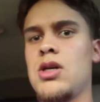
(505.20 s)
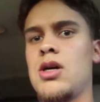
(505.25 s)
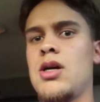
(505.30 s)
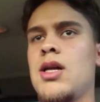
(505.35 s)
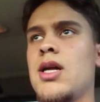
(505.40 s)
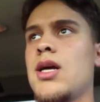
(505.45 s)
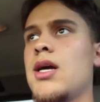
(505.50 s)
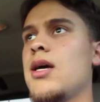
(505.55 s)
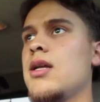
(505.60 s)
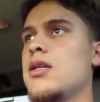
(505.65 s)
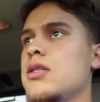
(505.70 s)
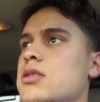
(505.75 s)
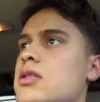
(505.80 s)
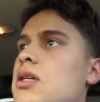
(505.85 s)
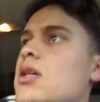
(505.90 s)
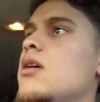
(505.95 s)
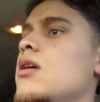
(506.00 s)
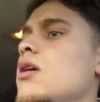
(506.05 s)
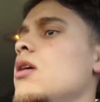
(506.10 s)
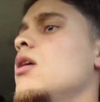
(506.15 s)
all I had to
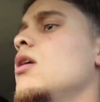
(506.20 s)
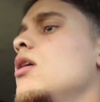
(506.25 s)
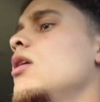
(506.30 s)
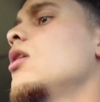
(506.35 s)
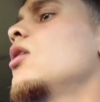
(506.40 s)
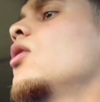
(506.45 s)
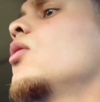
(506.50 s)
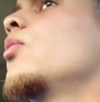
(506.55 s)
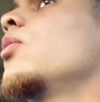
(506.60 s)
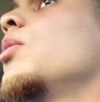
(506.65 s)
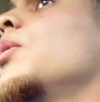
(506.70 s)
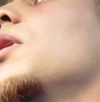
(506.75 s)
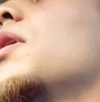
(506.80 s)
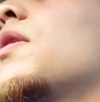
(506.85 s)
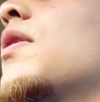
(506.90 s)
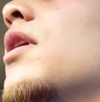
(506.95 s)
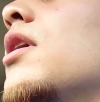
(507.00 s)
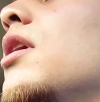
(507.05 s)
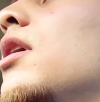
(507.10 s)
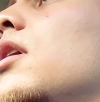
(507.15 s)
say
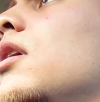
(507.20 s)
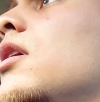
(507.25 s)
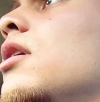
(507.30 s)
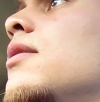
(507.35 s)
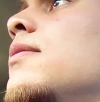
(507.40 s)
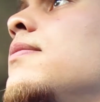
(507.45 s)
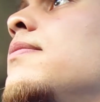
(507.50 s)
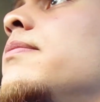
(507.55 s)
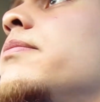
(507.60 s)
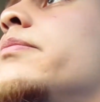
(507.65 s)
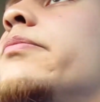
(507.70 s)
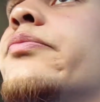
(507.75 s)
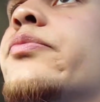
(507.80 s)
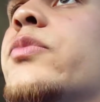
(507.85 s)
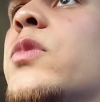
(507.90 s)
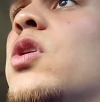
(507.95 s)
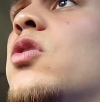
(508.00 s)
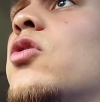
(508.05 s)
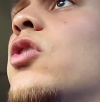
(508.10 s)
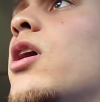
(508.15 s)
with uh
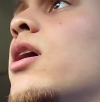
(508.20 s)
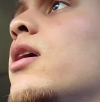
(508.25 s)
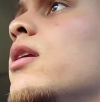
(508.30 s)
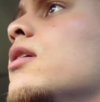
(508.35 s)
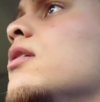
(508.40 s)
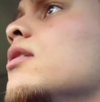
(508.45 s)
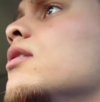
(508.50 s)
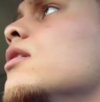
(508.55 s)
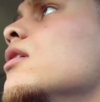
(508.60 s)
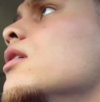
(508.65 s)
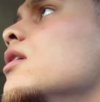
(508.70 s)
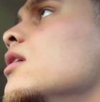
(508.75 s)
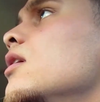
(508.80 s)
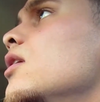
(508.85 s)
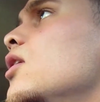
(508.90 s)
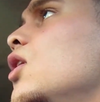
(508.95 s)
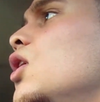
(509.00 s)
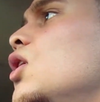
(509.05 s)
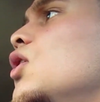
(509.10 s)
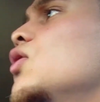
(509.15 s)
grinding
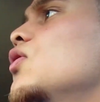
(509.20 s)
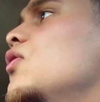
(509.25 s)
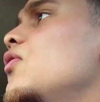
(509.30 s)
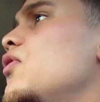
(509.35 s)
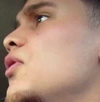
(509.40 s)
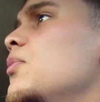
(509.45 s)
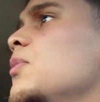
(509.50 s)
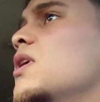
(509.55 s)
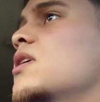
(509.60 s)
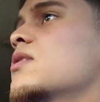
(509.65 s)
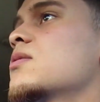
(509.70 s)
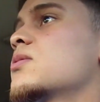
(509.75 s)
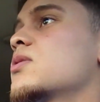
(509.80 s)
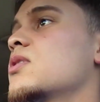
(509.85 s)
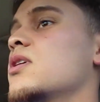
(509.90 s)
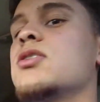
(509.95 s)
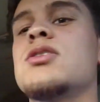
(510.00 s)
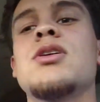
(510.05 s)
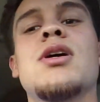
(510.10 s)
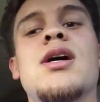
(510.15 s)
you feel me?
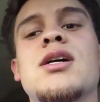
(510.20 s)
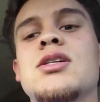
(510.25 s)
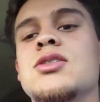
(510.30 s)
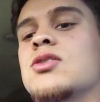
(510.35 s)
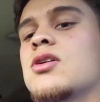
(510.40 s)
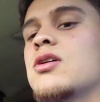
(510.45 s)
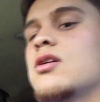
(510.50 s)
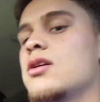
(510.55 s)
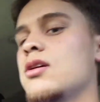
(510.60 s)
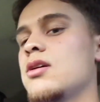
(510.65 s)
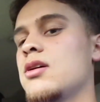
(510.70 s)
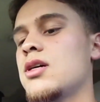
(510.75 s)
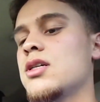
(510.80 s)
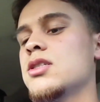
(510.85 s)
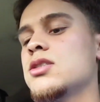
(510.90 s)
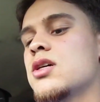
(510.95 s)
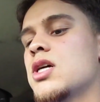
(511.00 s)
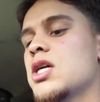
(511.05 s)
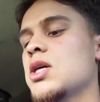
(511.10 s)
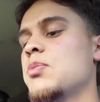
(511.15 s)
Cause I started I
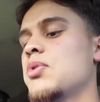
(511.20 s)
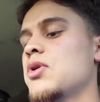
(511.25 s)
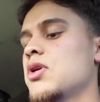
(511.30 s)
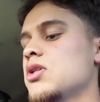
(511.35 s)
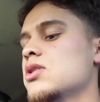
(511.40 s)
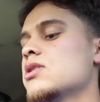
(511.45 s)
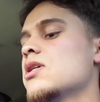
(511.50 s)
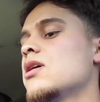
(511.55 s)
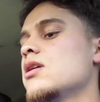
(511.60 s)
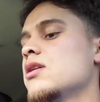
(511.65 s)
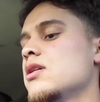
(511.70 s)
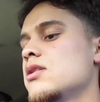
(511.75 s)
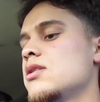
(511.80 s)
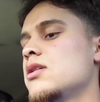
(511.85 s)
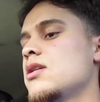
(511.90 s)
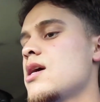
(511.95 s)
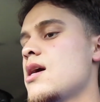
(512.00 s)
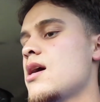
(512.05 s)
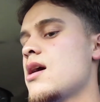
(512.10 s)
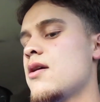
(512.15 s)
started pretty solid
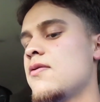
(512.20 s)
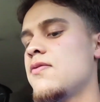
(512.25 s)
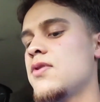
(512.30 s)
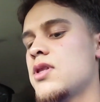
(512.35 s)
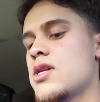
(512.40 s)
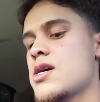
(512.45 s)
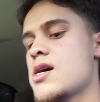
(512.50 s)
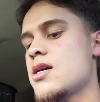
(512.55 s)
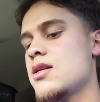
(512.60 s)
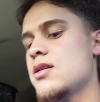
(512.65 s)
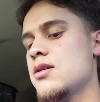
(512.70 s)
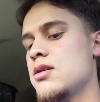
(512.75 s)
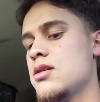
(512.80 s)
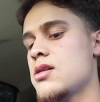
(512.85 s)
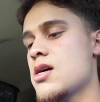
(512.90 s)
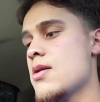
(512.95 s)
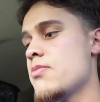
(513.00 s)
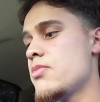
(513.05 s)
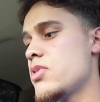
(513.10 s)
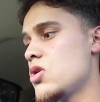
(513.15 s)
today. I feel like I did a
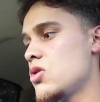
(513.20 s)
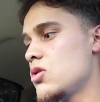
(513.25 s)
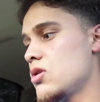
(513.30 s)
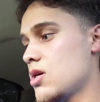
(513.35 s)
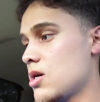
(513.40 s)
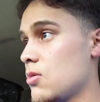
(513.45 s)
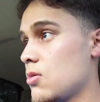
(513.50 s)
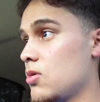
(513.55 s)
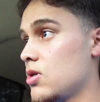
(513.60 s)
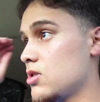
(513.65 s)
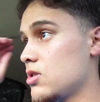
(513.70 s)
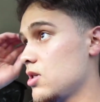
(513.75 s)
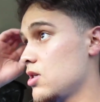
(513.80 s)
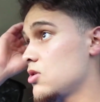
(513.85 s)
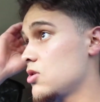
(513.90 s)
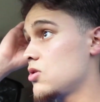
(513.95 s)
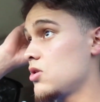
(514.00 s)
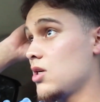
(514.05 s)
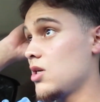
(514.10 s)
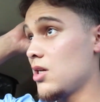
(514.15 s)
lot better than I was
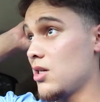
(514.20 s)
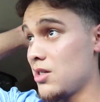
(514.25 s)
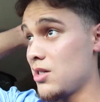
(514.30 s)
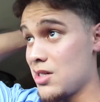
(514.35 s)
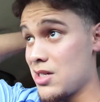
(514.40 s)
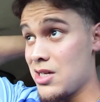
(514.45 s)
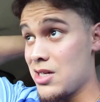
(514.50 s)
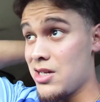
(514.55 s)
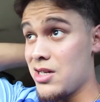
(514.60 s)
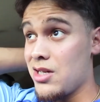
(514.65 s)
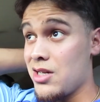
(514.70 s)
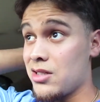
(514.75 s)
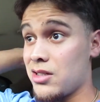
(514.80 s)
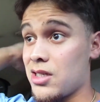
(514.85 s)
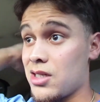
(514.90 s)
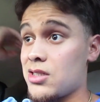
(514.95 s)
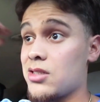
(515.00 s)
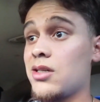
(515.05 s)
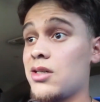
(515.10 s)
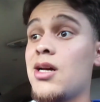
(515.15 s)
yesterday.
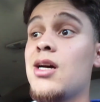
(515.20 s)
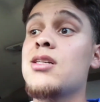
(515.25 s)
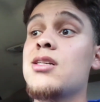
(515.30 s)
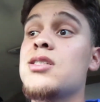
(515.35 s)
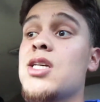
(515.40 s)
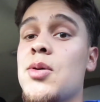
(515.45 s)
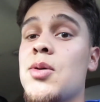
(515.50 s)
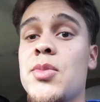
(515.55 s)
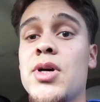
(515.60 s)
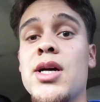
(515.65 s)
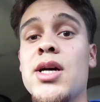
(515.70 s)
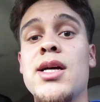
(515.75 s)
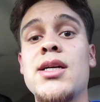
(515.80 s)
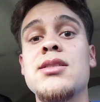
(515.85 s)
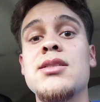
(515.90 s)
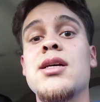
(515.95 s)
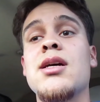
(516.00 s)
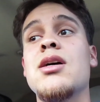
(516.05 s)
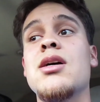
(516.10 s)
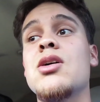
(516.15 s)
Yesterday I sat my
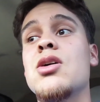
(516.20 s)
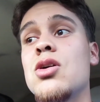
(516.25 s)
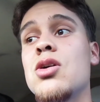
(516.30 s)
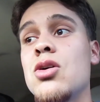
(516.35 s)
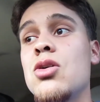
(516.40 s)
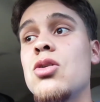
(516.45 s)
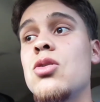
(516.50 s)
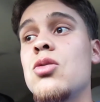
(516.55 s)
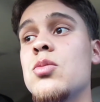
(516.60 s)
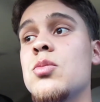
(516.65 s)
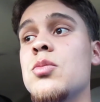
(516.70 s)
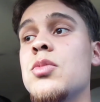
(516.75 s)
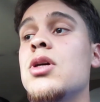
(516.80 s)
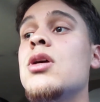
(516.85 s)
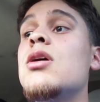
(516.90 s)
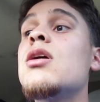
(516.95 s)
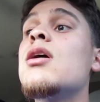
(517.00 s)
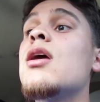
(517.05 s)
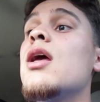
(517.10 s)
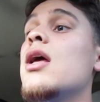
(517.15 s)
ass at home
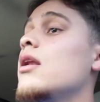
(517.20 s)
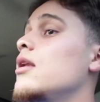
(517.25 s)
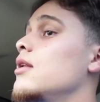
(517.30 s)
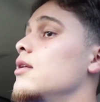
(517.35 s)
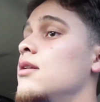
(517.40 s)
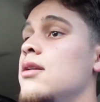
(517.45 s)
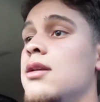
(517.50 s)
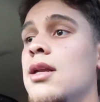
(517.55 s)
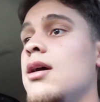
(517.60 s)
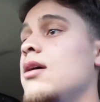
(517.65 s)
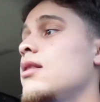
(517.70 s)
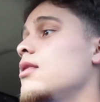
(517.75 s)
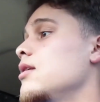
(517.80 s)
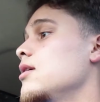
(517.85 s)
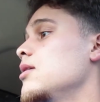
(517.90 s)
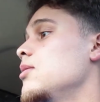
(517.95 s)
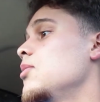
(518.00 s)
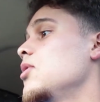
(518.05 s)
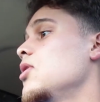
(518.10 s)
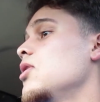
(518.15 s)
and did
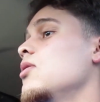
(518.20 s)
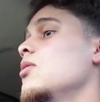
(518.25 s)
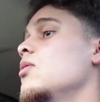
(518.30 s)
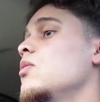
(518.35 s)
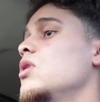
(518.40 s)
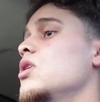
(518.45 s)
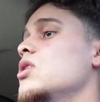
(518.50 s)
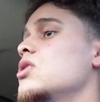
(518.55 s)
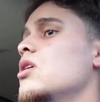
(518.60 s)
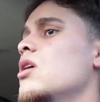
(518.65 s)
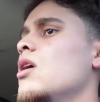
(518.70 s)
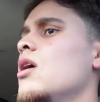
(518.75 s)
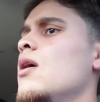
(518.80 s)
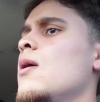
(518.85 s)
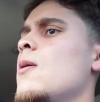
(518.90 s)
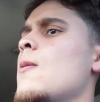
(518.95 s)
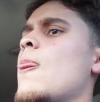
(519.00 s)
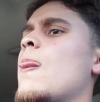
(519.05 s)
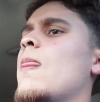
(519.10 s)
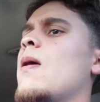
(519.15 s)
nothing, man. Which
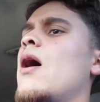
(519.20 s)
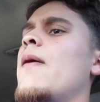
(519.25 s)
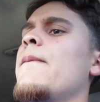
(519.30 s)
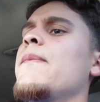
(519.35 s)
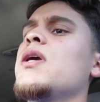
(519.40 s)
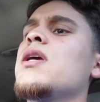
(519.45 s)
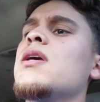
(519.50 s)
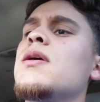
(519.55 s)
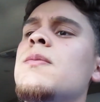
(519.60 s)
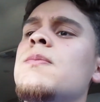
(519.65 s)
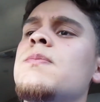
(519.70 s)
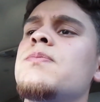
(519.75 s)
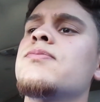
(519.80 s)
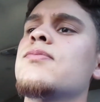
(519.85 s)
I mean,